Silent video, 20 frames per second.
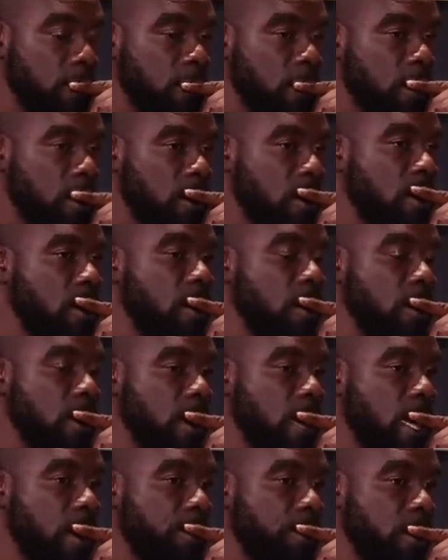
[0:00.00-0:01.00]
certain
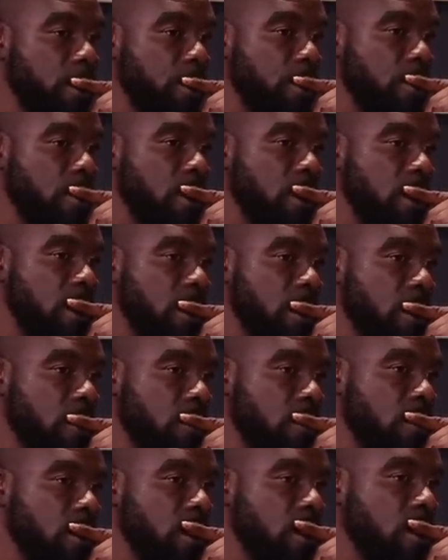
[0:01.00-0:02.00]
opportunities
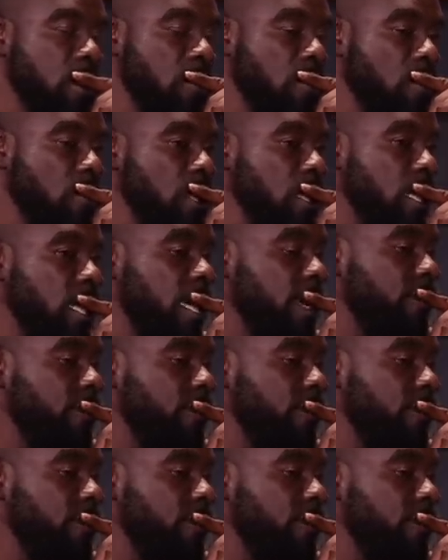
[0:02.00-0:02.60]
wouldn't wouldn't